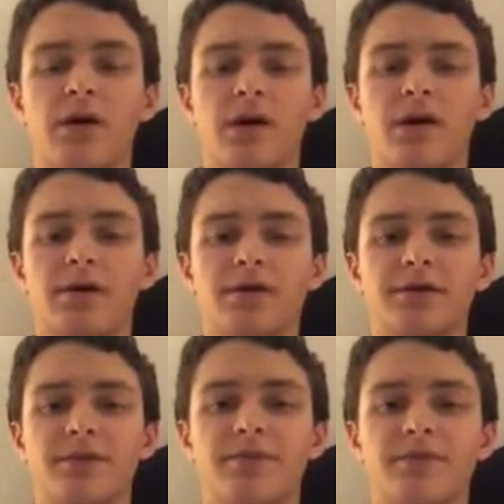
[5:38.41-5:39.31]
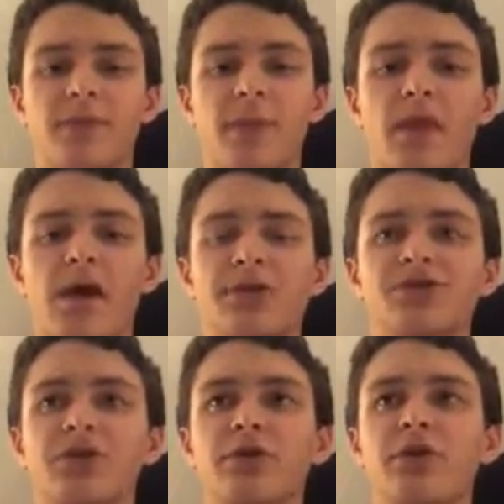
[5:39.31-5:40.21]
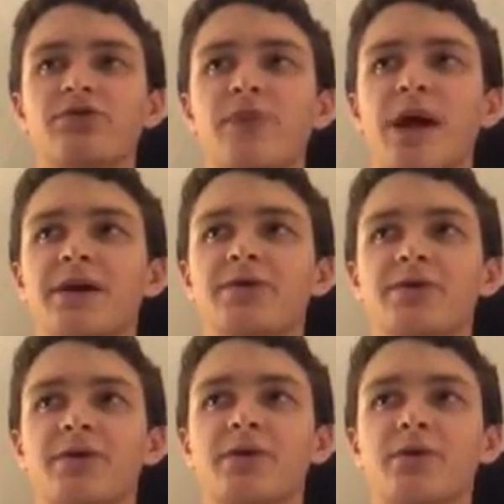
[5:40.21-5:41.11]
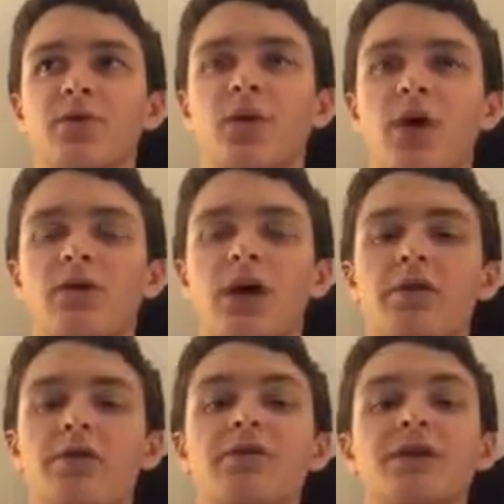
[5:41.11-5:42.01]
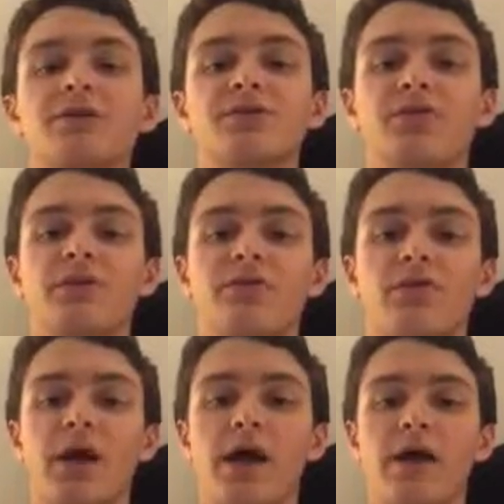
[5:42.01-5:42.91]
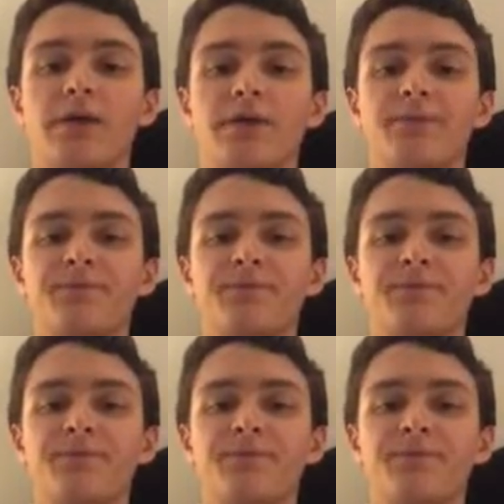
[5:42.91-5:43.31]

and so it goes back to a lot of the things that we've read